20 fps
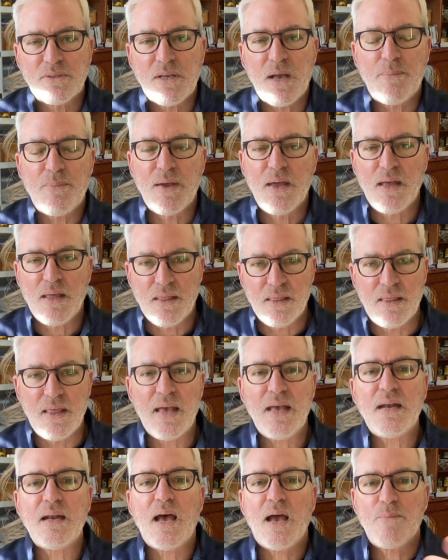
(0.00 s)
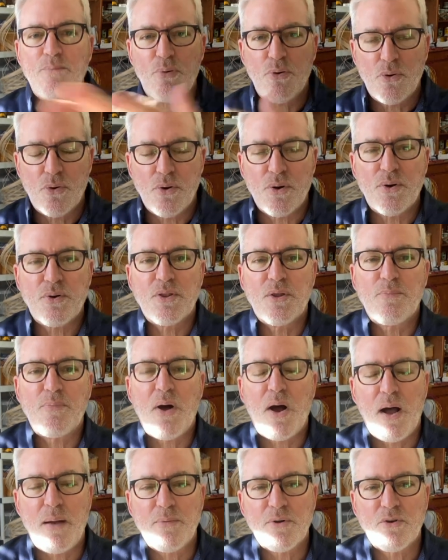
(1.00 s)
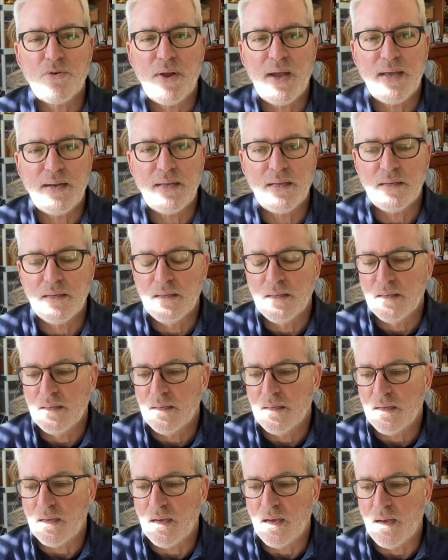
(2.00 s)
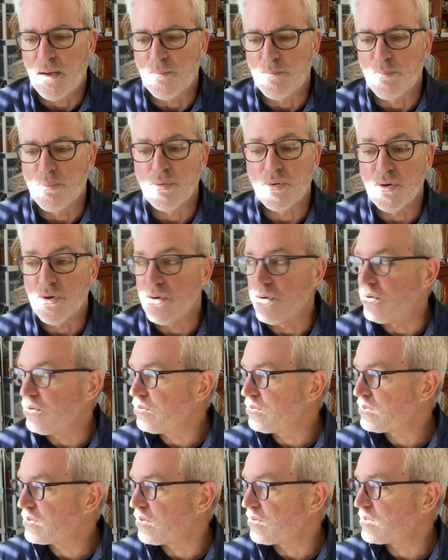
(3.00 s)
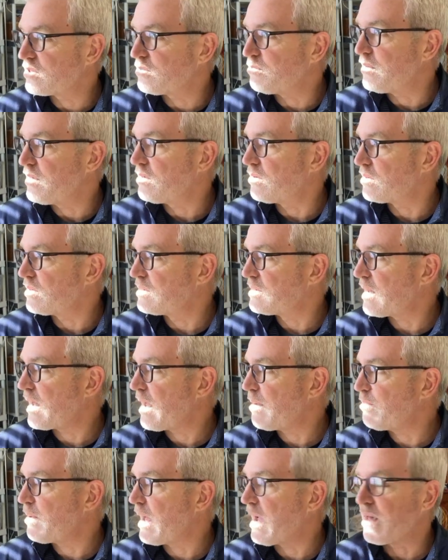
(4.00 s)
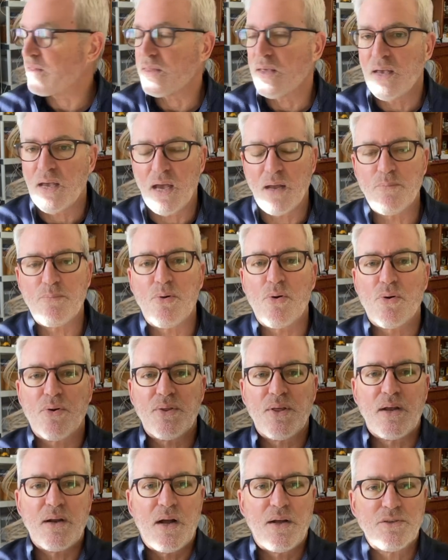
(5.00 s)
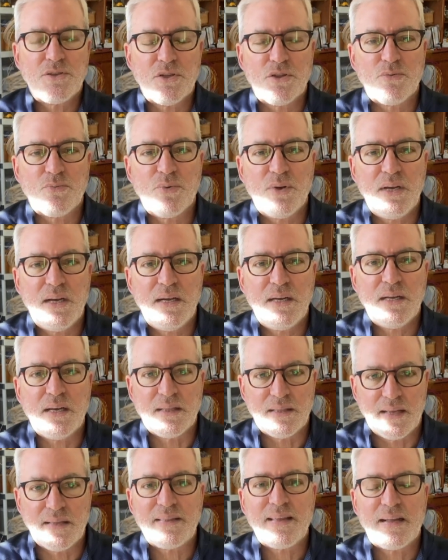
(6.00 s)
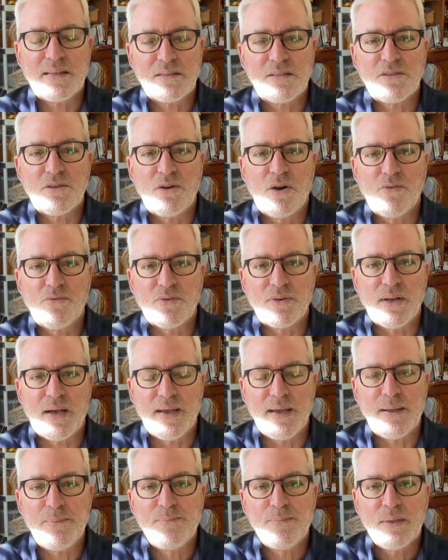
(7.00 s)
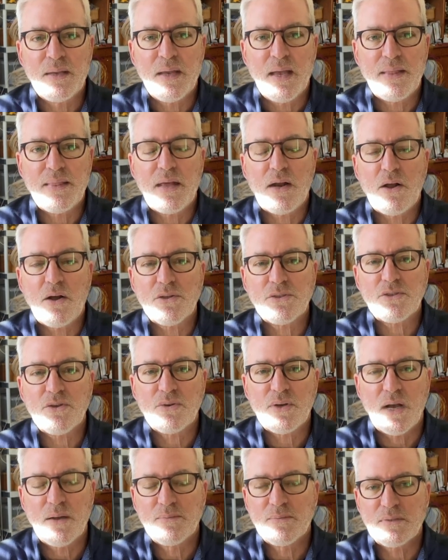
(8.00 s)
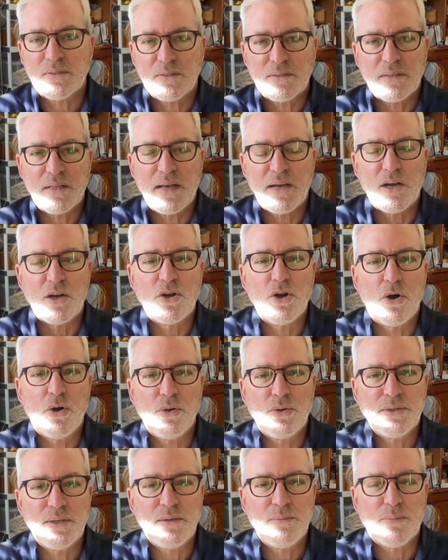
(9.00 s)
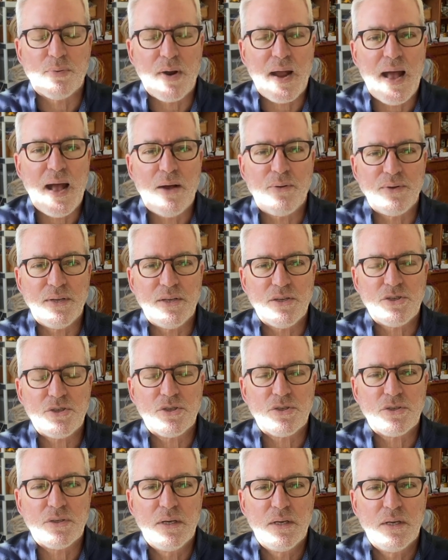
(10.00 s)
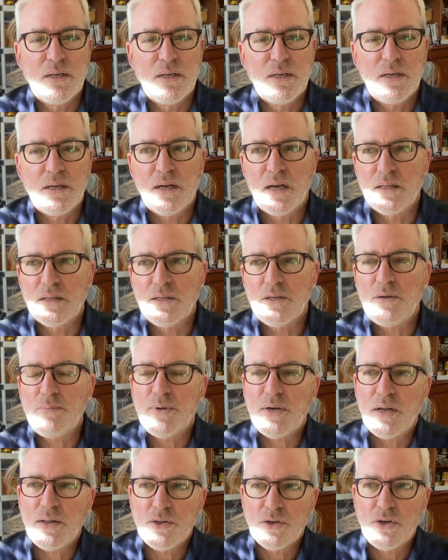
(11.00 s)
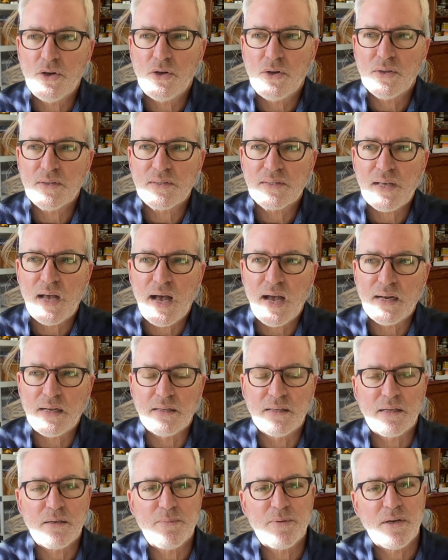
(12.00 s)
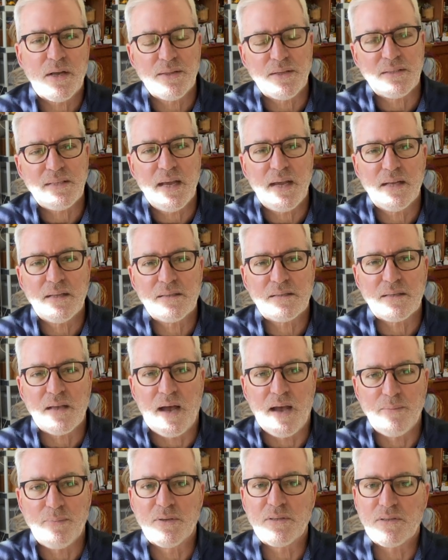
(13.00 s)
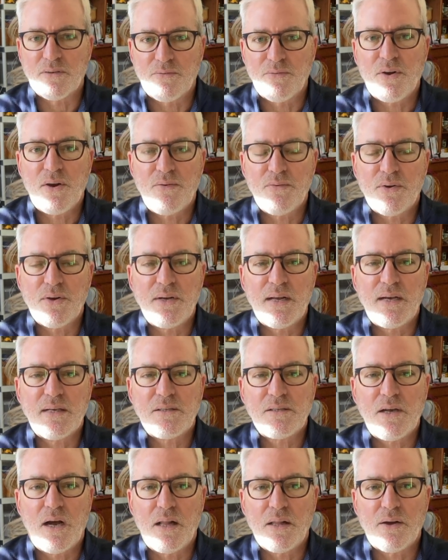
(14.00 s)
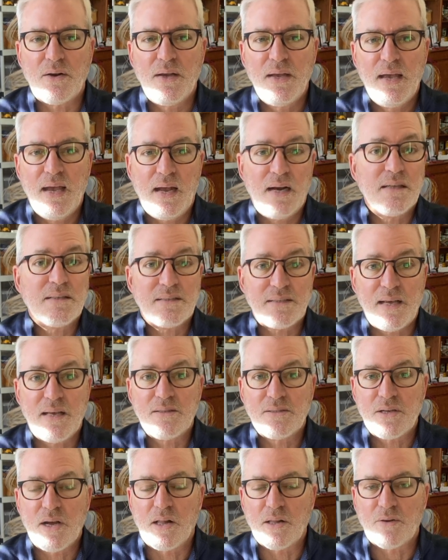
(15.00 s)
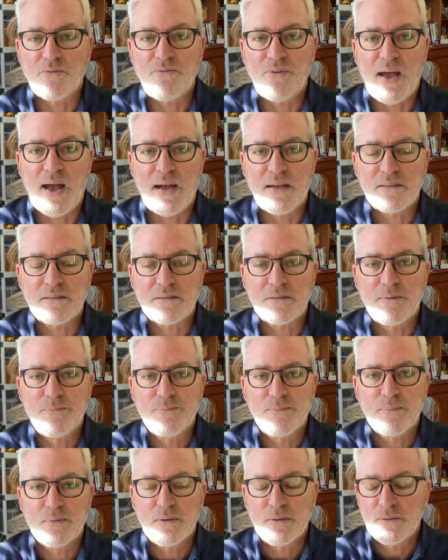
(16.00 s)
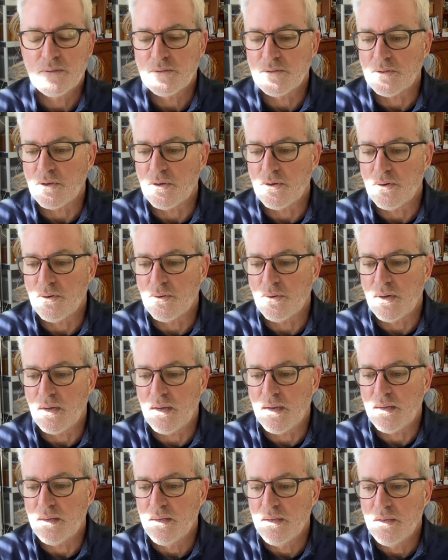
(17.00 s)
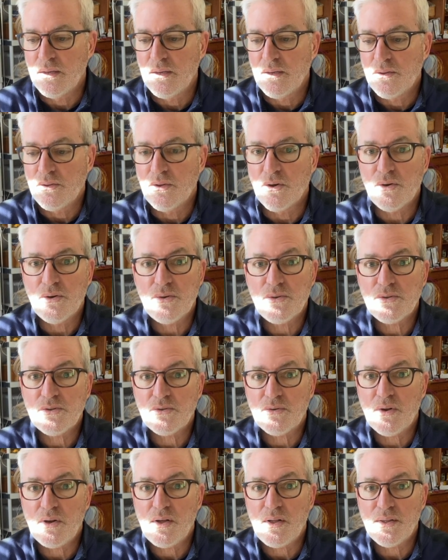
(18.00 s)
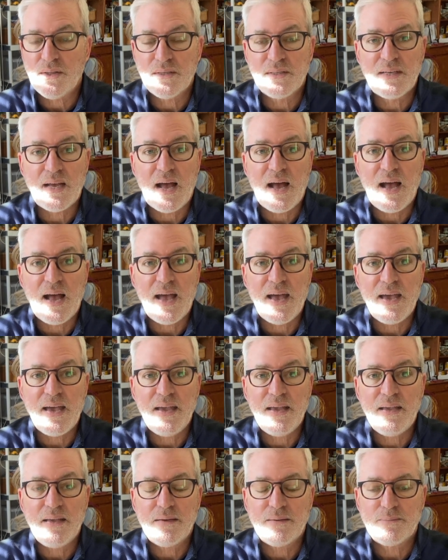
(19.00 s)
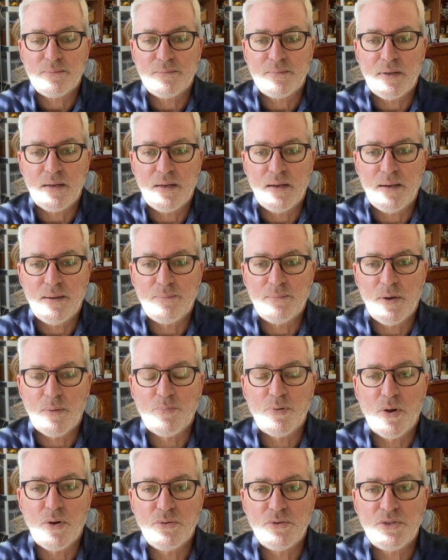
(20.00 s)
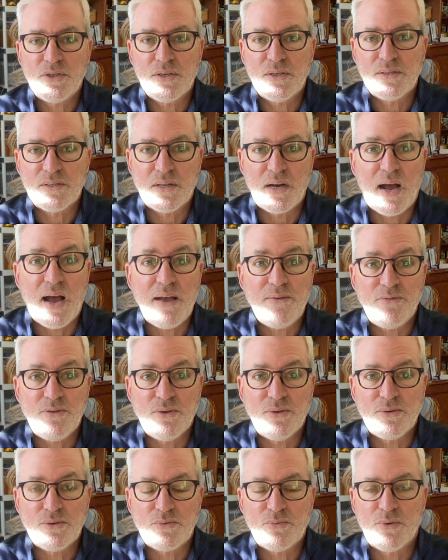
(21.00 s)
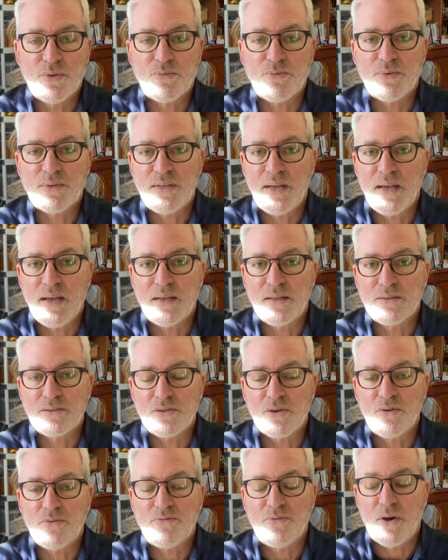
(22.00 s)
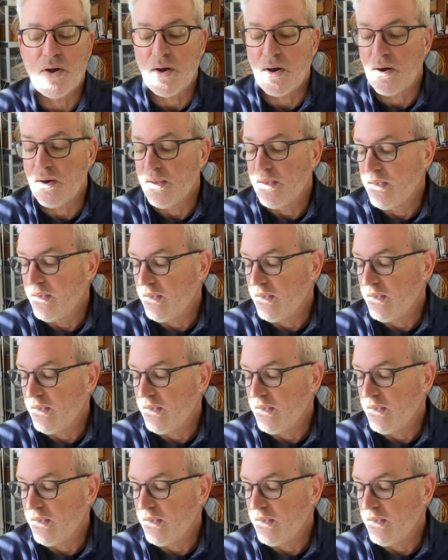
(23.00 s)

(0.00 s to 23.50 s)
up. Then I pour the pomegranate brew, so to speak, or the dye bath, and pour that onto the reed and let that sit overnight. And that also comes like a golden brownish, a little bit on the gold side, a little bit on the tan side, but it's a very, very nice color, and it stays color fast. So those are all the dye approaches that I've used with rattan so far.